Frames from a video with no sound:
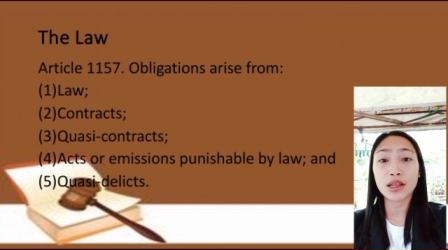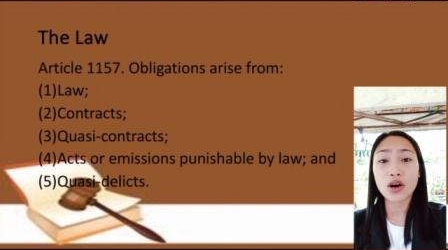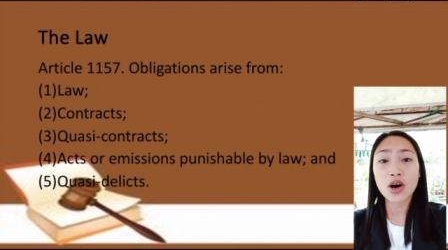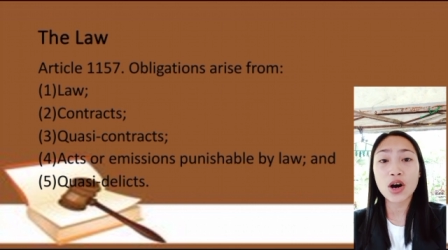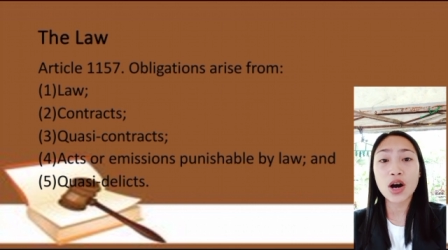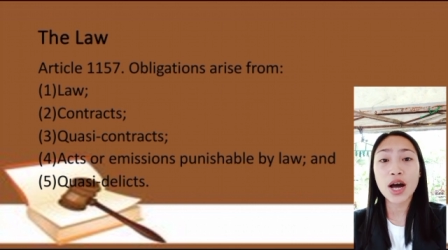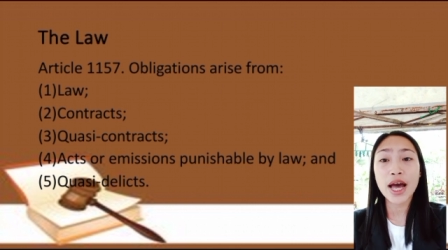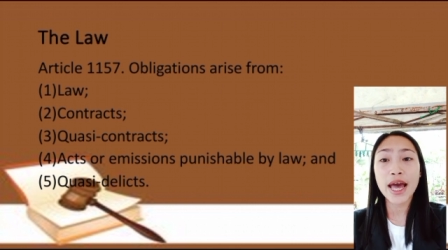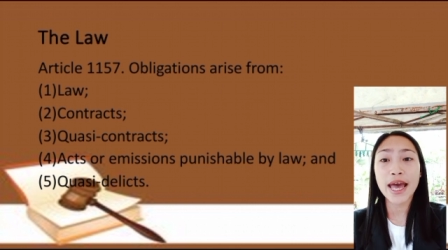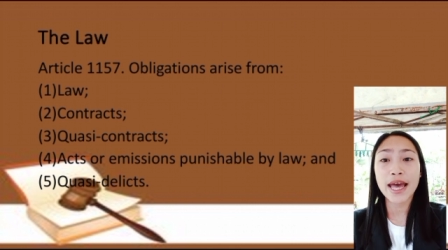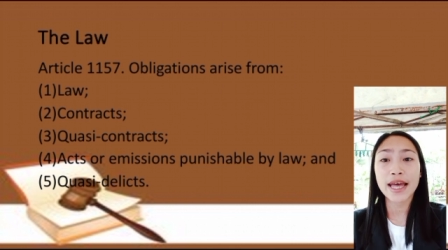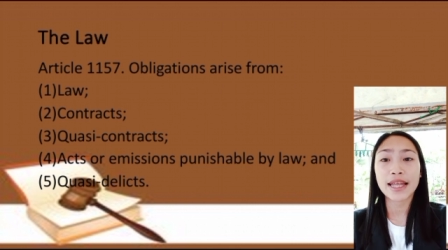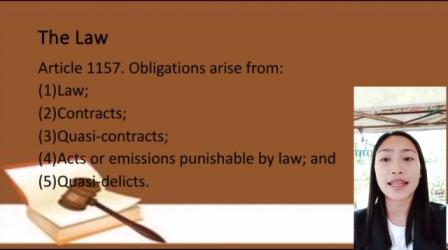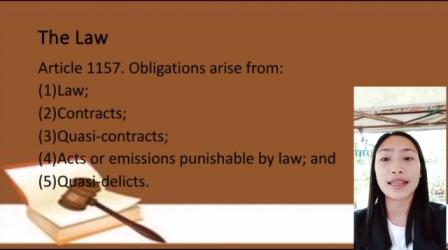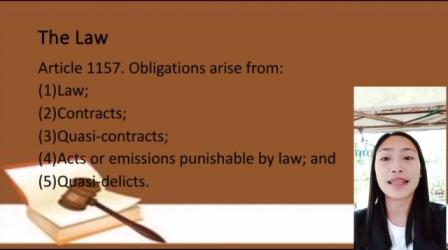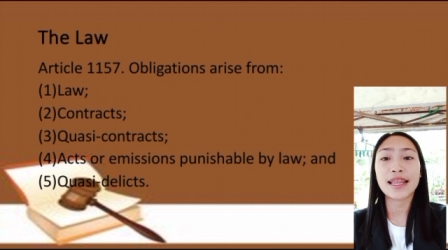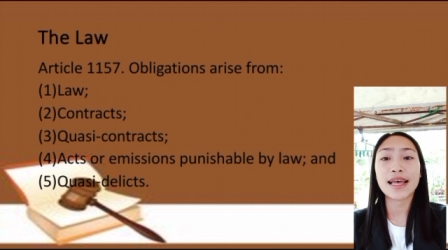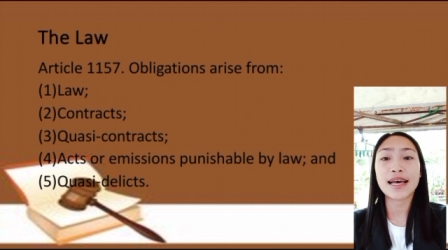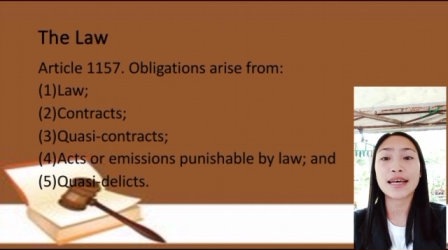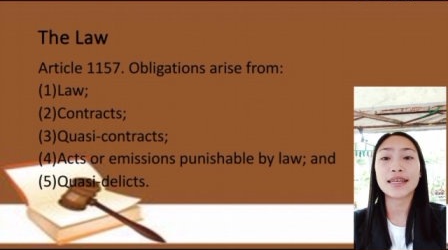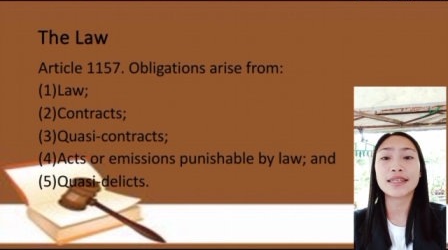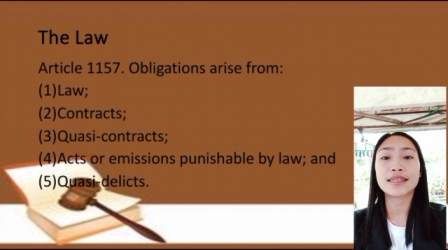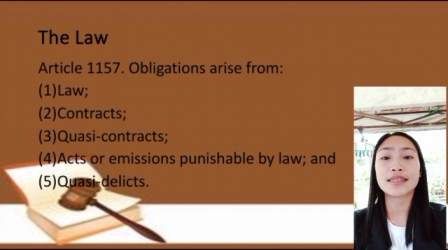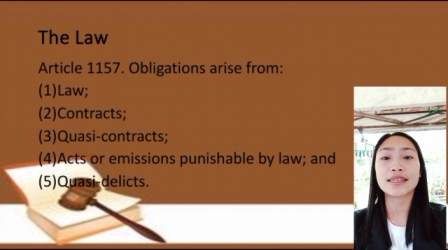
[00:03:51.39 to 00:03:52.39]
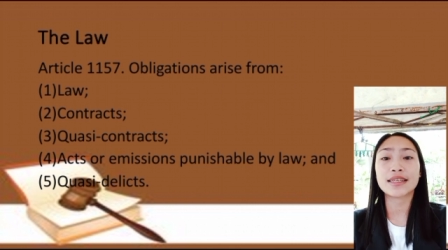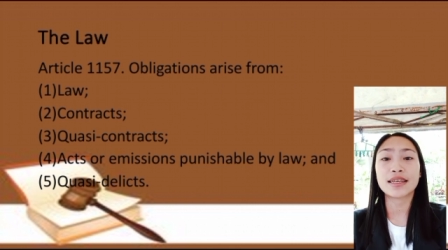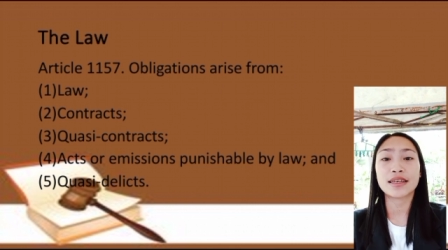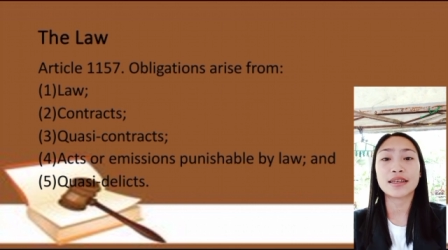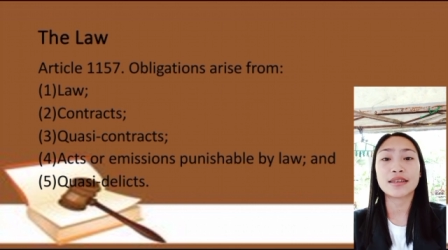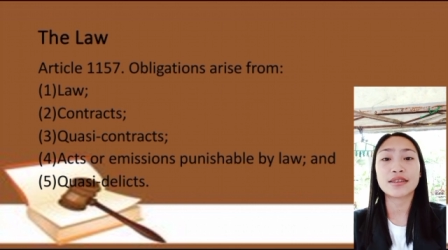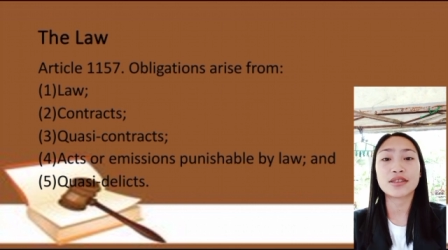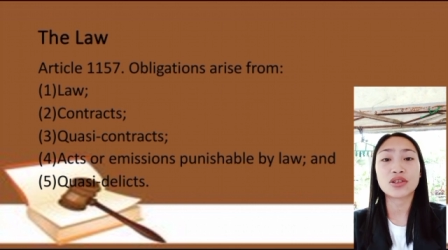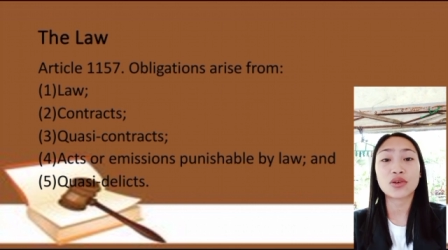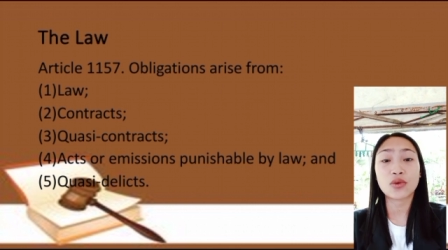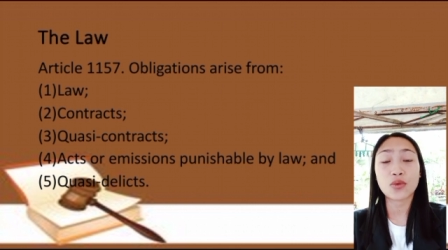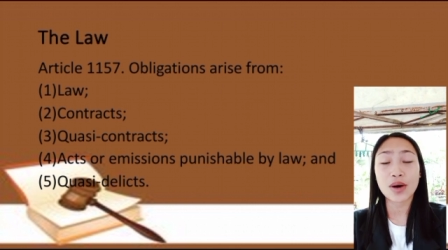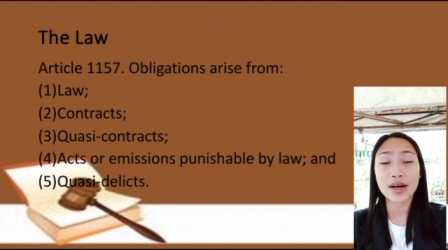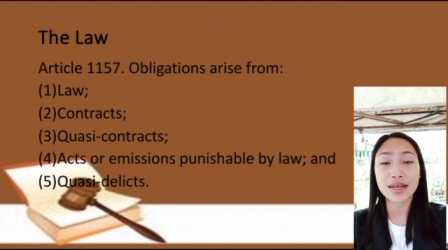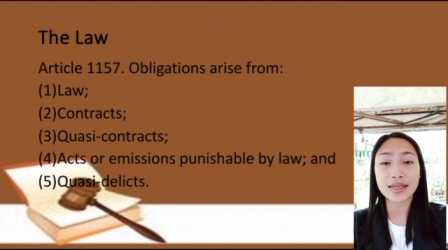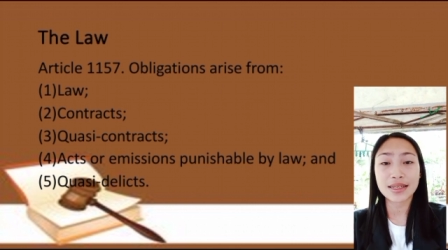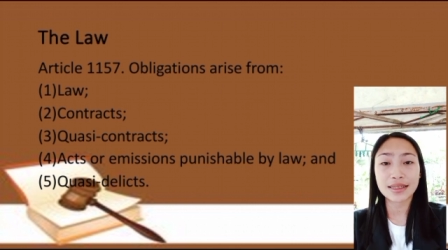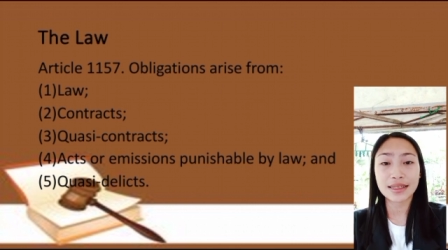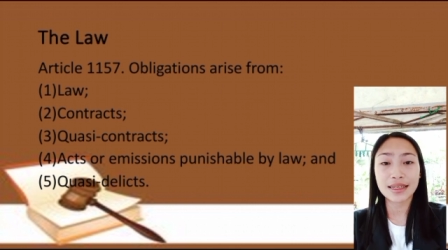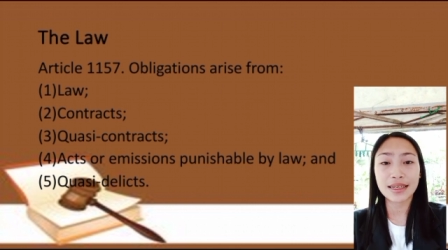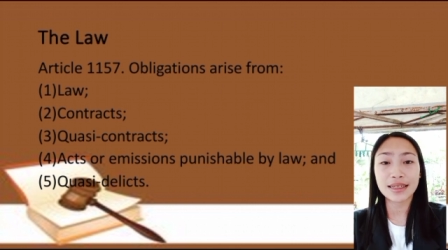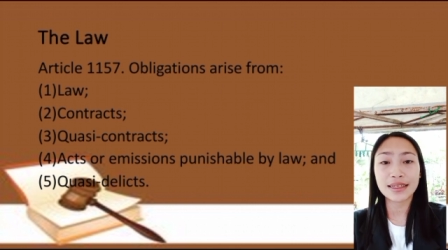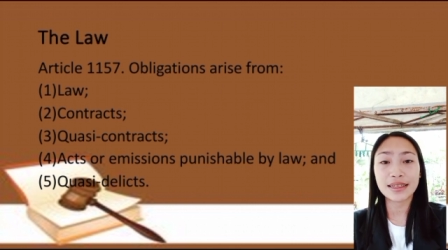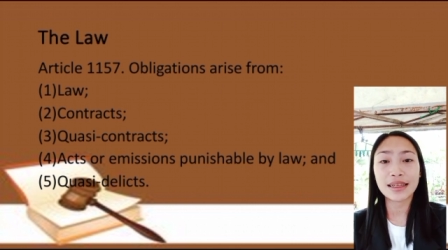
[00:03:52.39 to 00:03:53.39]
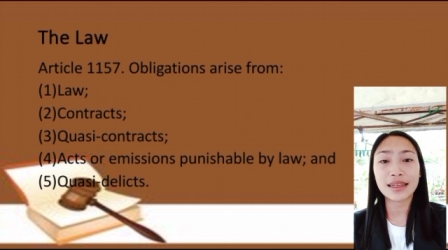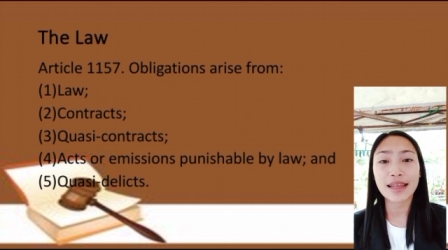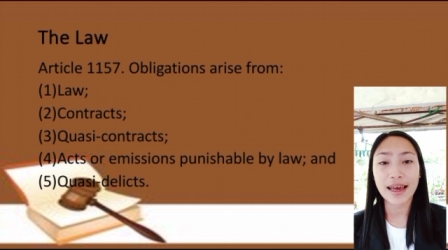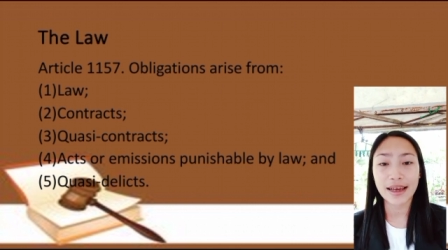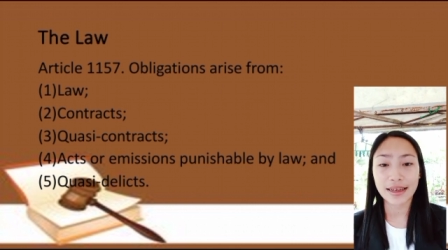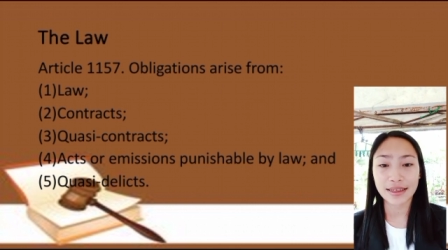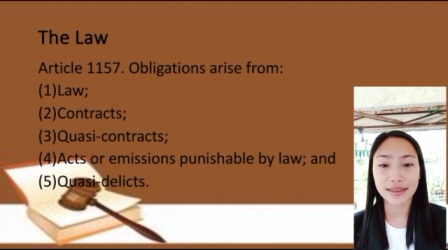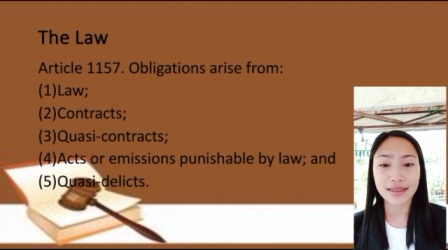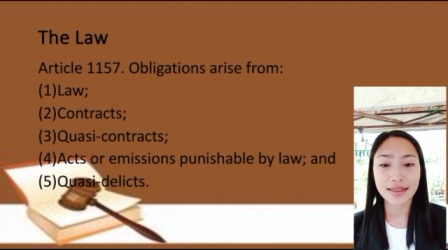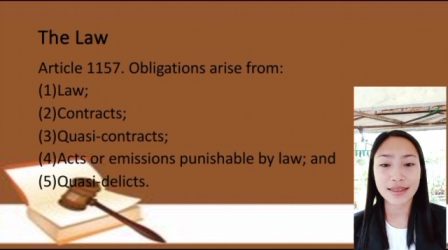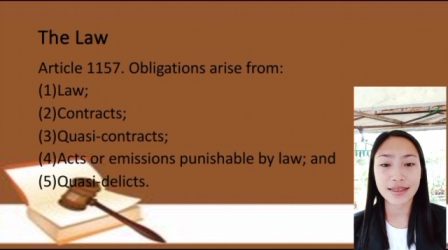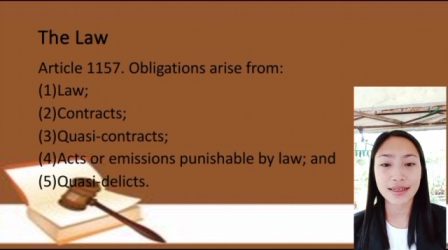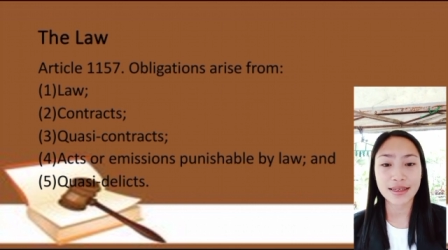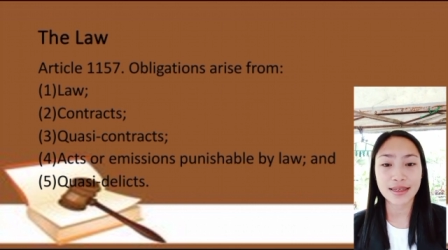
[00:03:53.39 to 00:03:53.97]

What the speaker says: and last is quasi-delicts.